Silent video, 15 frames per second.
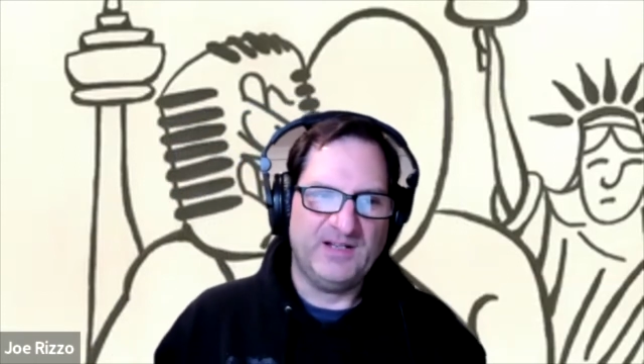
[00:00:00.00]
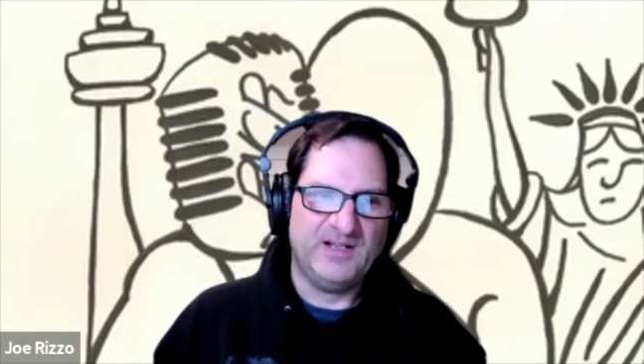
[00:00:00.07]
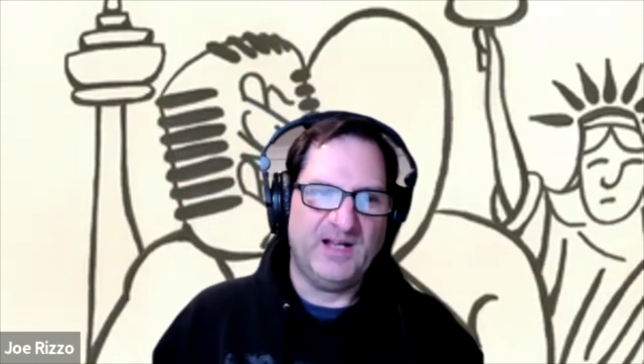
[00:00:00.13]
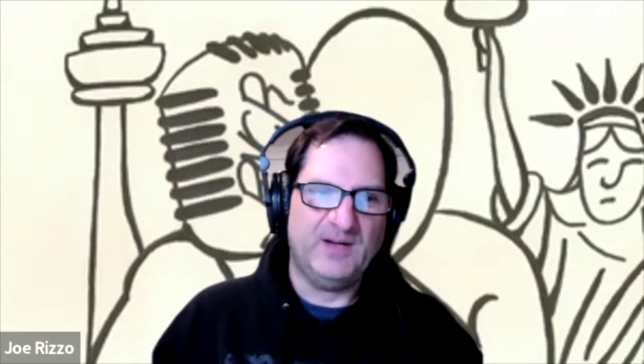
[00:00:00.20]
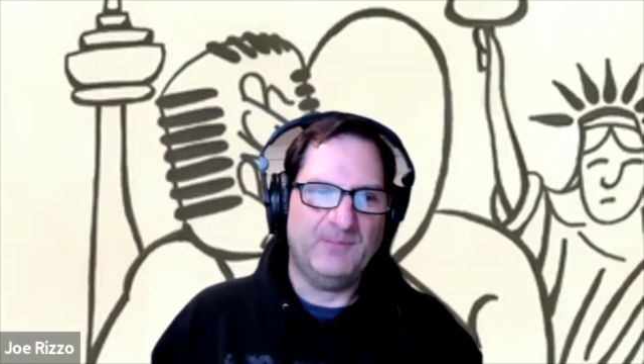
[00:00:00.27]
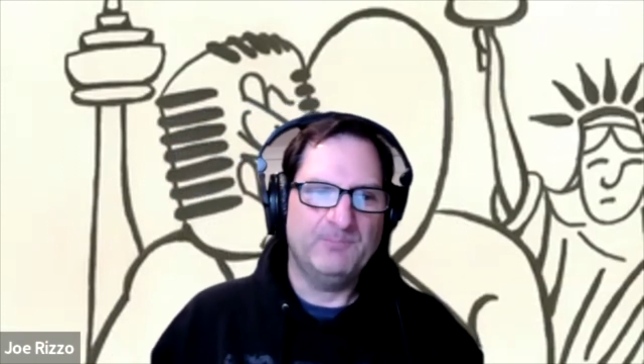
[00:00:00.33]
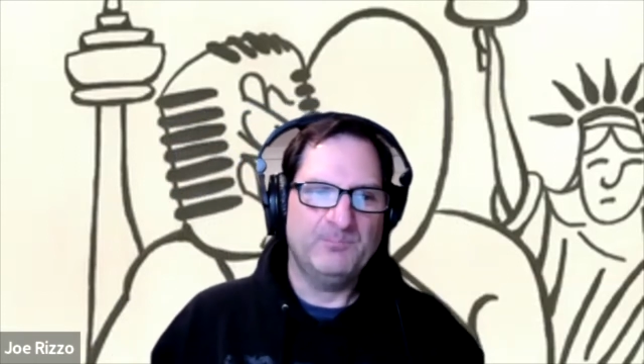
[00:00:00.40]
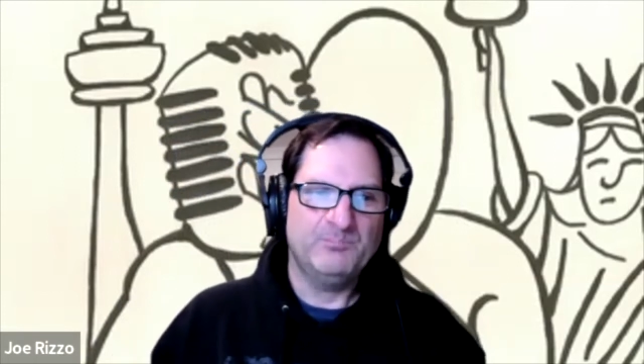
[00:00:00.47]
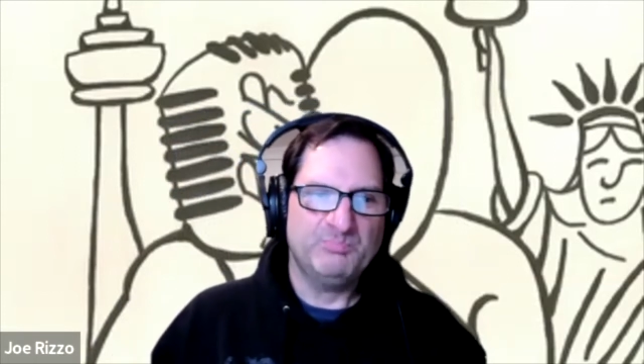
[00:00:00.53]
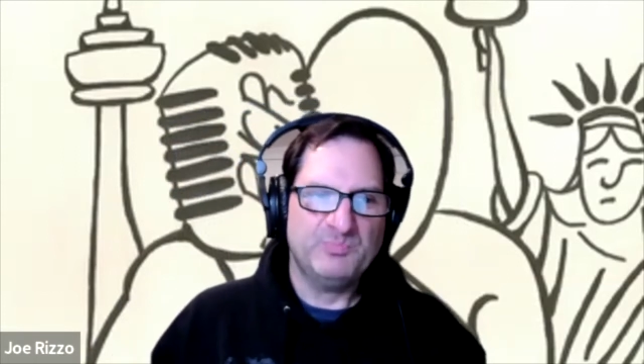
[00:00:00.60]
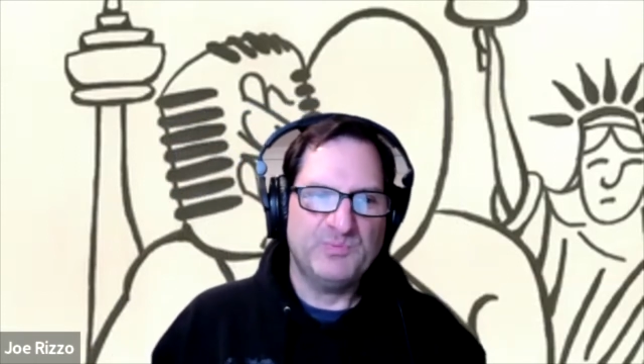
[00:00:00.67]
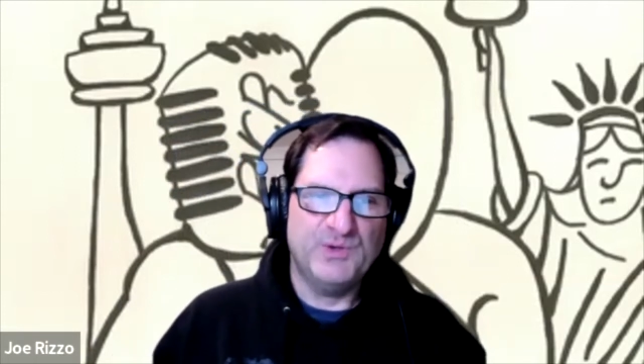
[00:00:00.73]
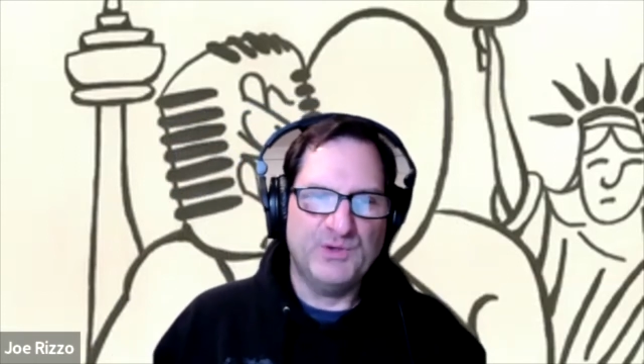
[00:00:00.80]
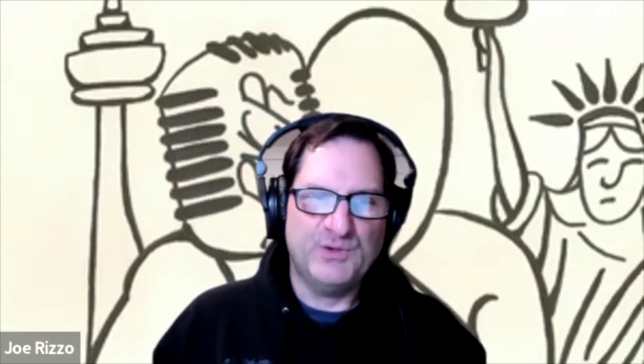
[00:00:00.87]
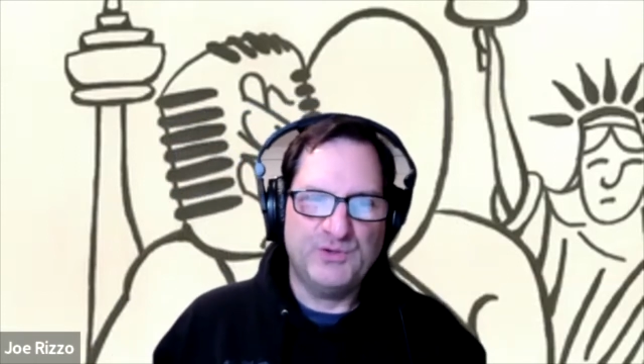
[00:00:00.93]
Now,
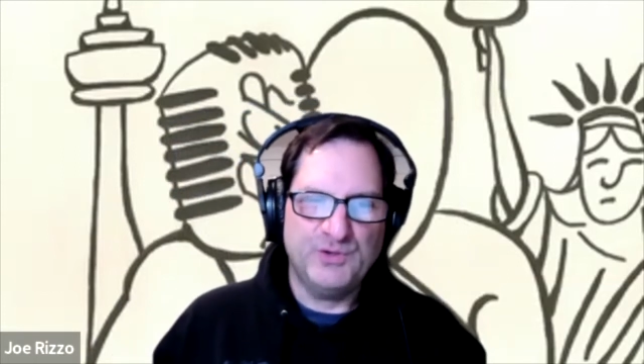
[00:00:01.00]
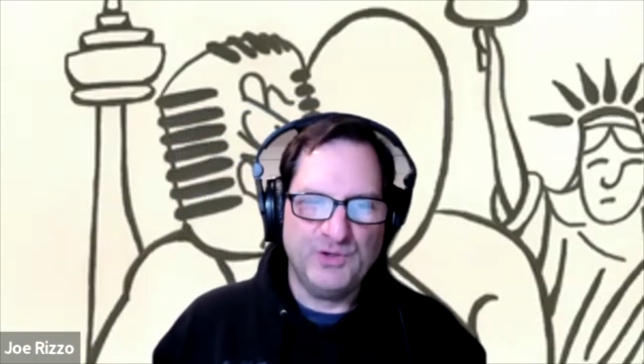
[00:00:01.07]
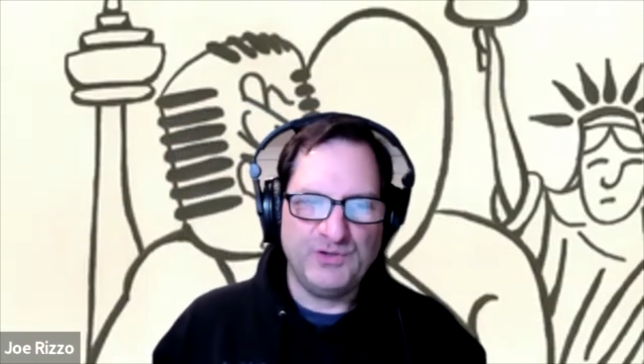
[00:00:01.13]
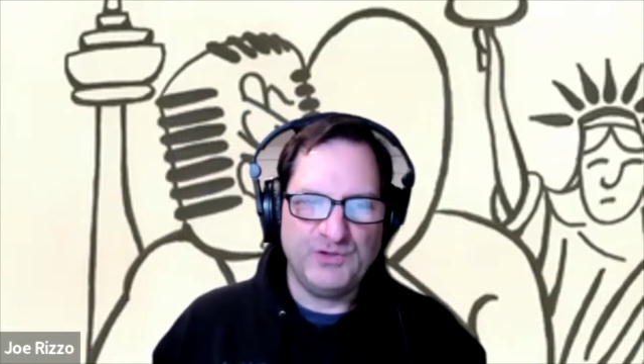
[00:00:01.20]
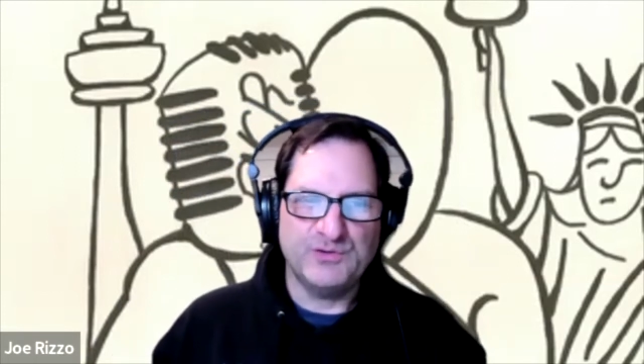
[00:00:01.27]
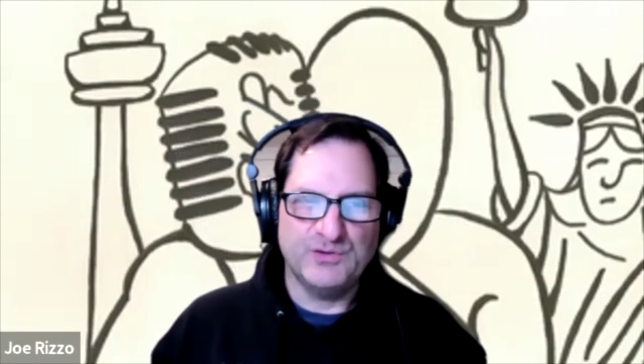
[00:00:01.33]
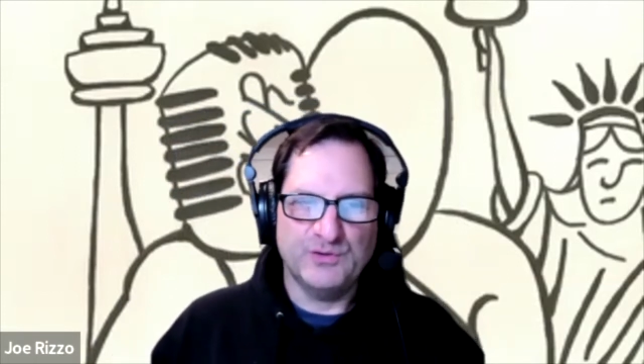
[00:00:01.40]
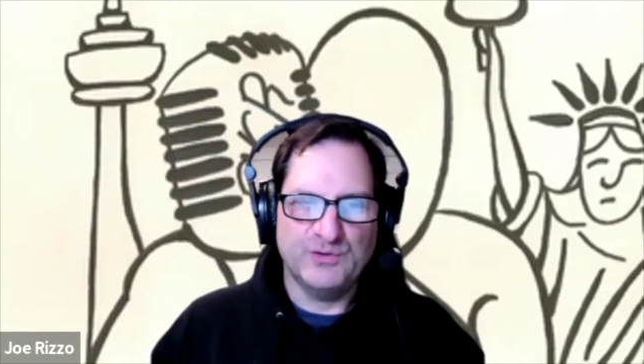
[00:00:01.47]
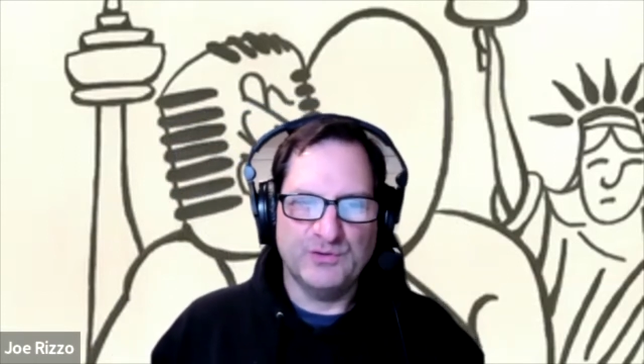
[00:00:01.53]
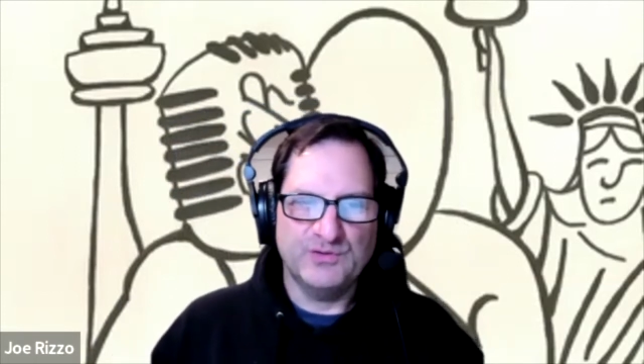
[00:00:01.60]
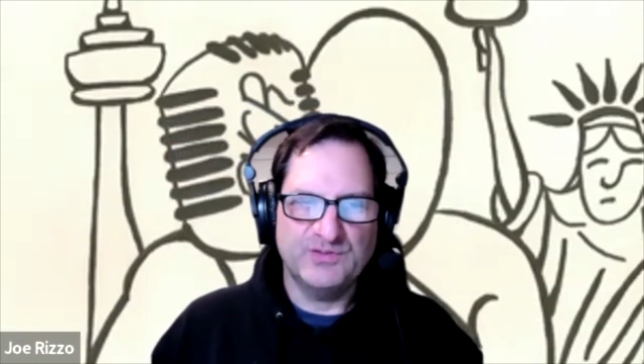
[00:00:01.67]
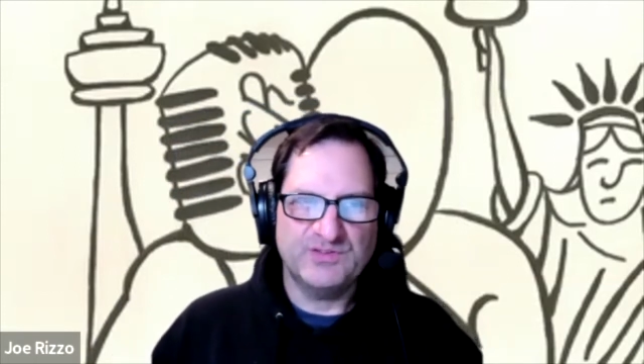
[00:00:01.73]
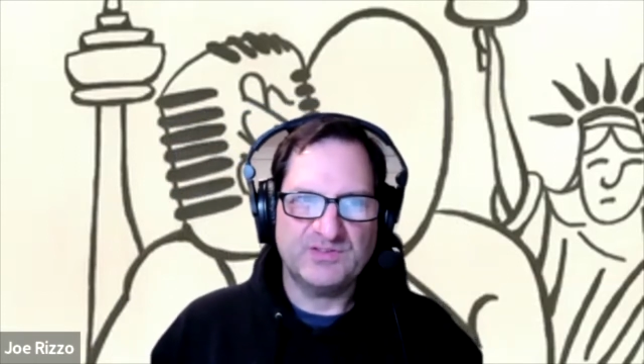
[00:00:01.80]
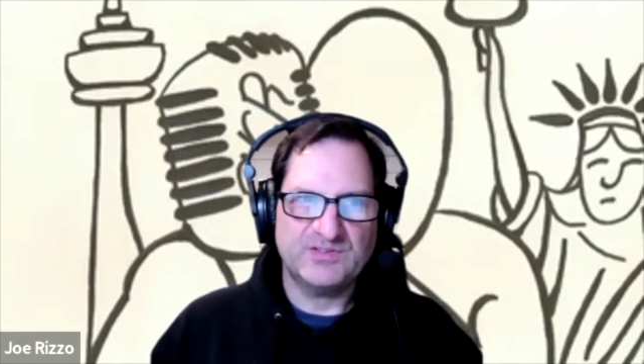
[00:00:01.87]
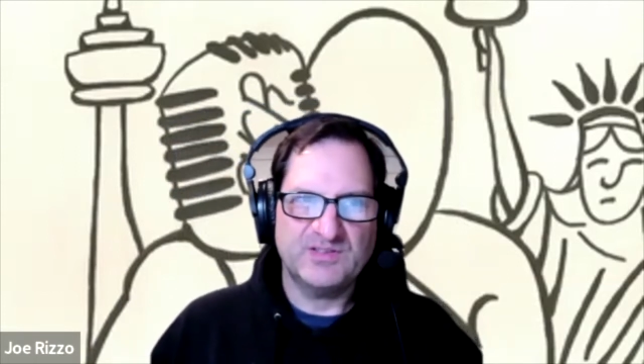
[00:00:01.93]
the good
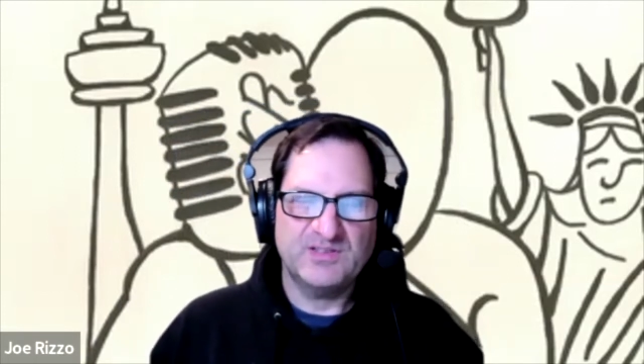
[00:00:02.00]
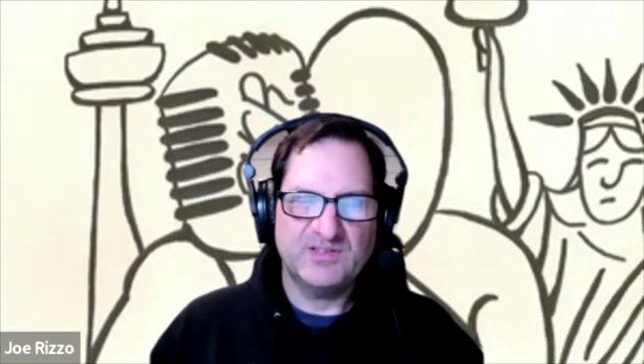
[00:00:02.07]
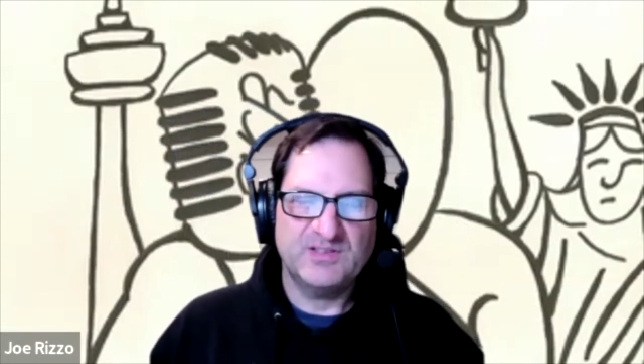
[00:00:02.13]
news